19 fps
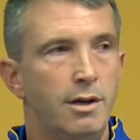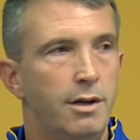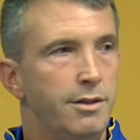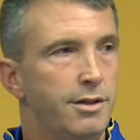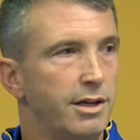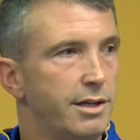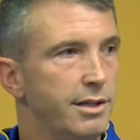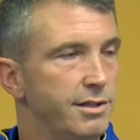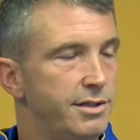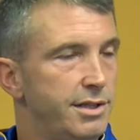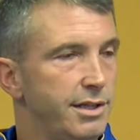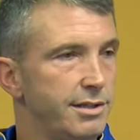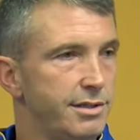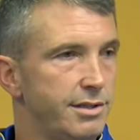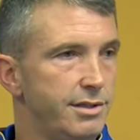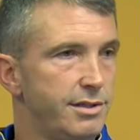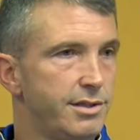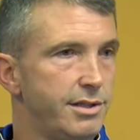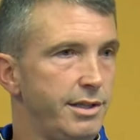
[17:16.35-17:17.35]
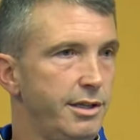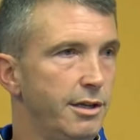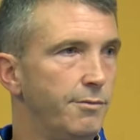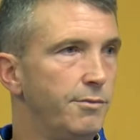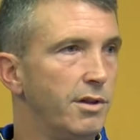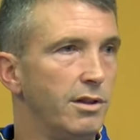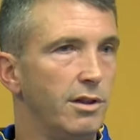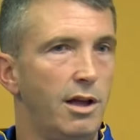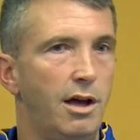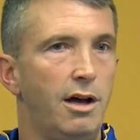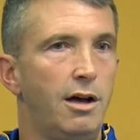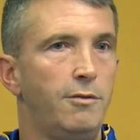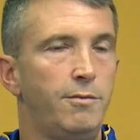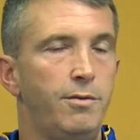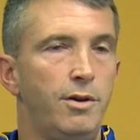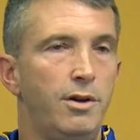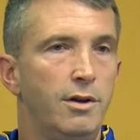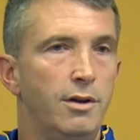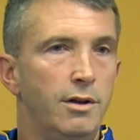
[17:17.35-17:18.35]
the consistency of the
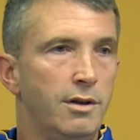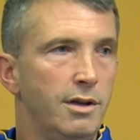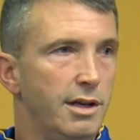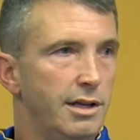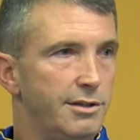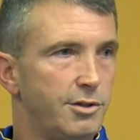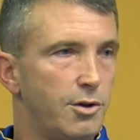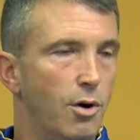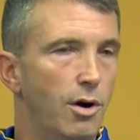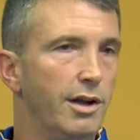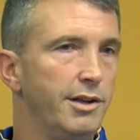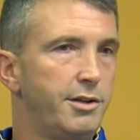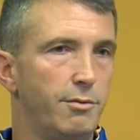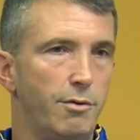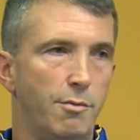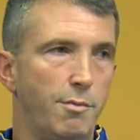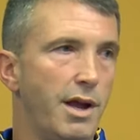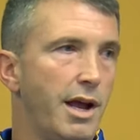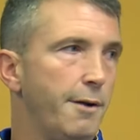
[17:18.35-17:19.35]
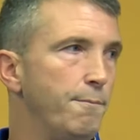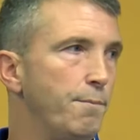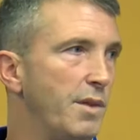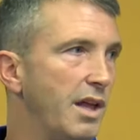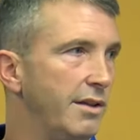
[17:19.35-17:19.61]
love is going to remain.